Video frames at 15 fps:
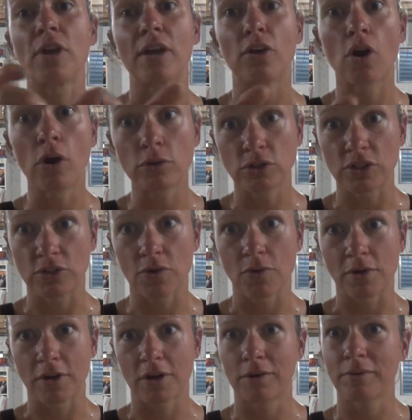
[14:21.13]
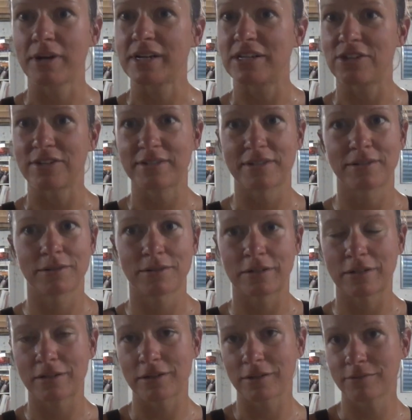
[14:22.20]
you had Coach's Corner, where he
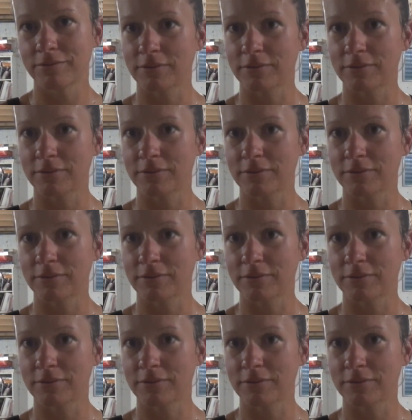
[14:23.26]
just,